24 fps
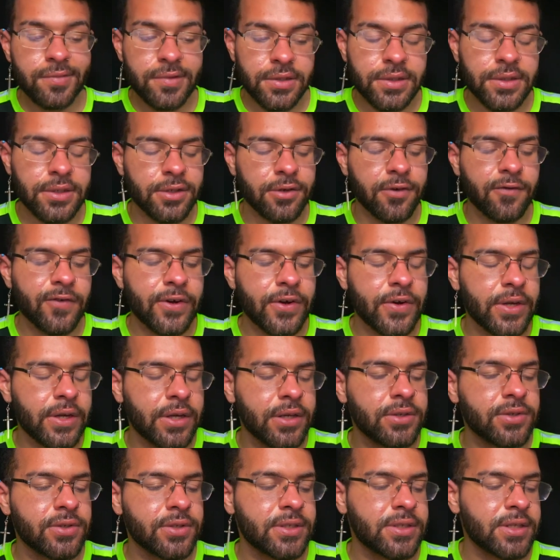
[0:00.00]
So very
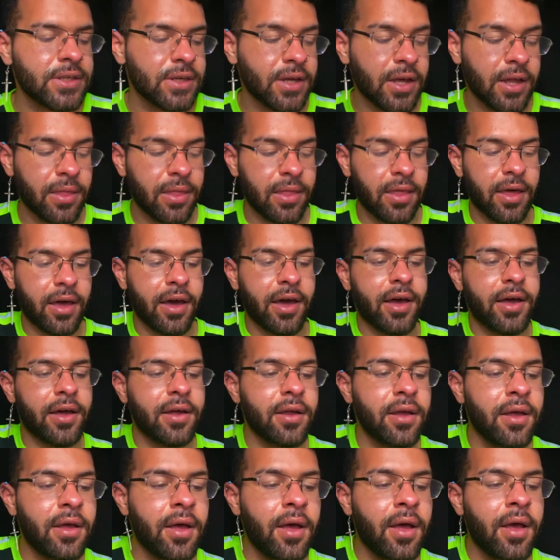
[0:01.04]
interesting on that.
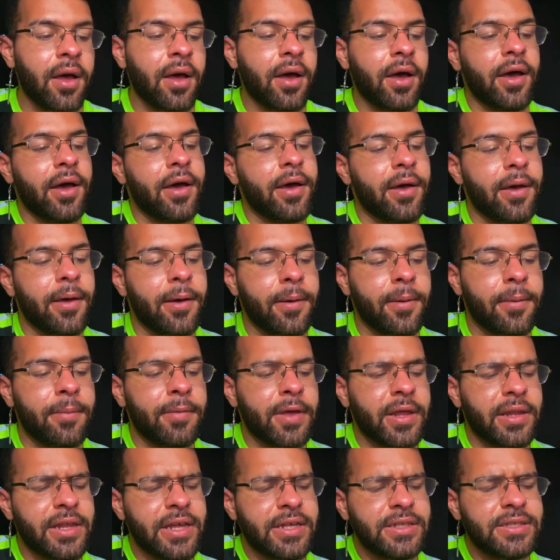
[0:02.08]
Um,
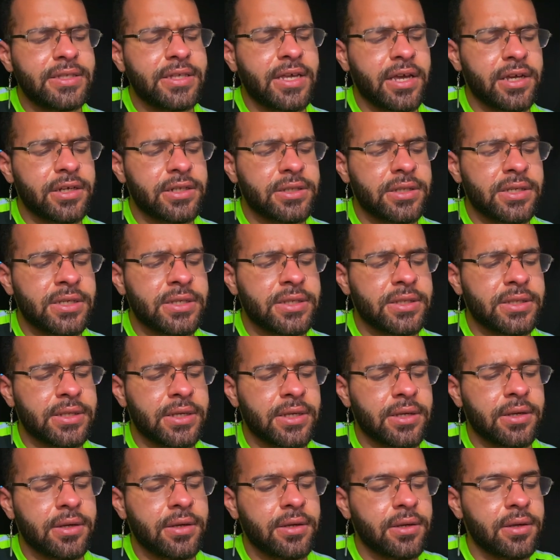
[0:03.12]
let's actually
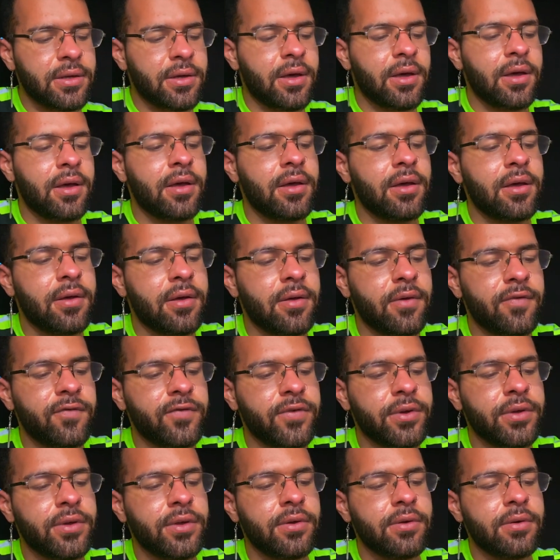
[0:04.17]
see uh,
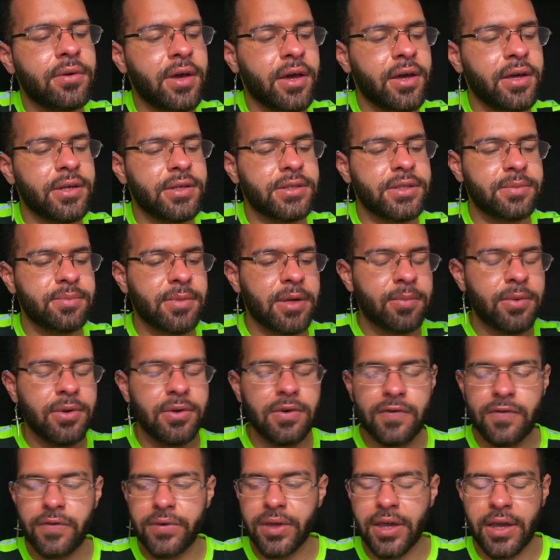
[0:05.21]
for you guys, my
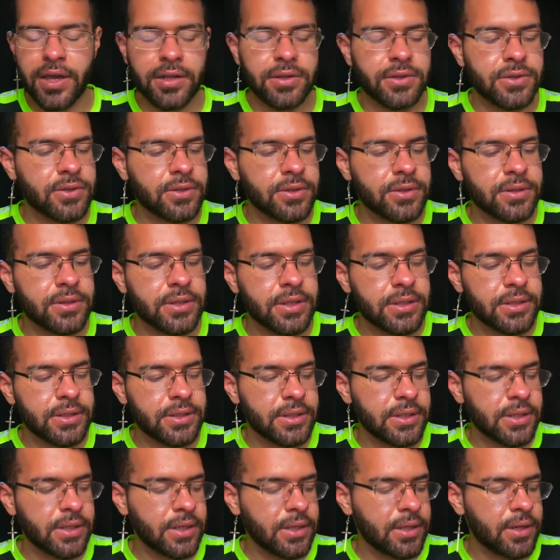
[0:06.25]
beautiful Cancers. Let's
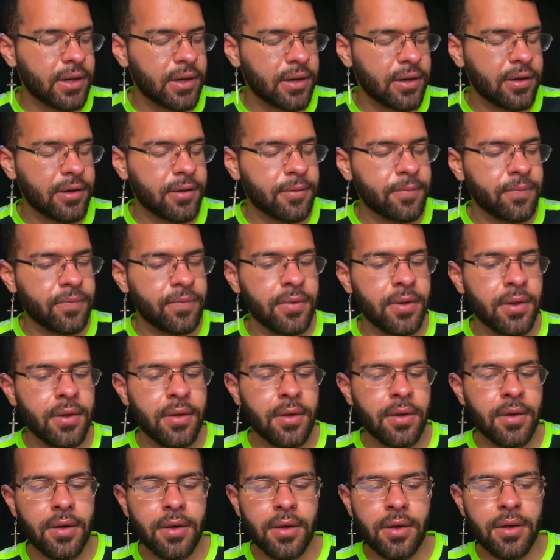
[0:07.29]
see. Um,
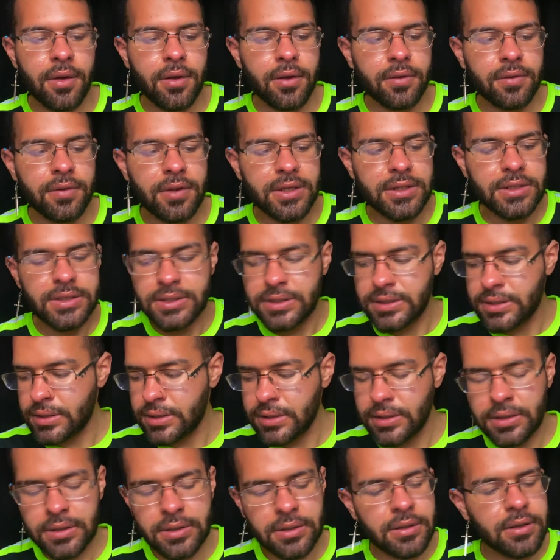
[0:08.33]
Let's
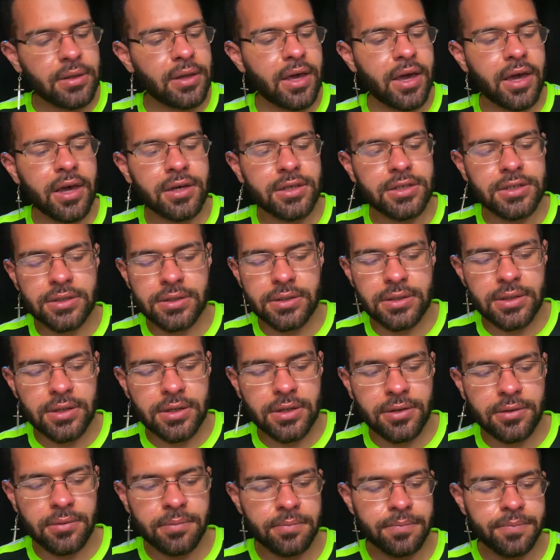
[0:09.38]
see
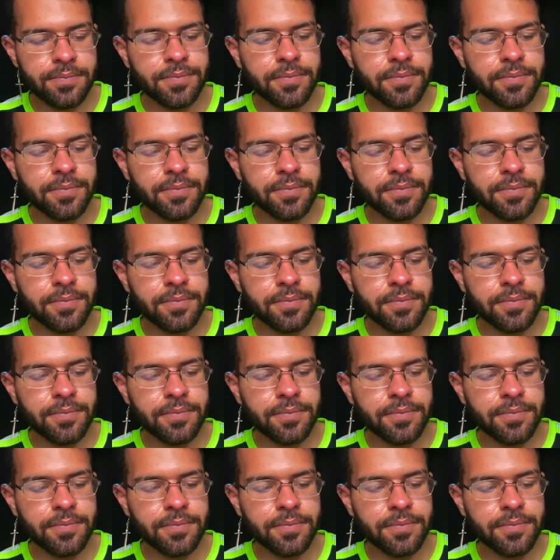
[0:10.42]
actually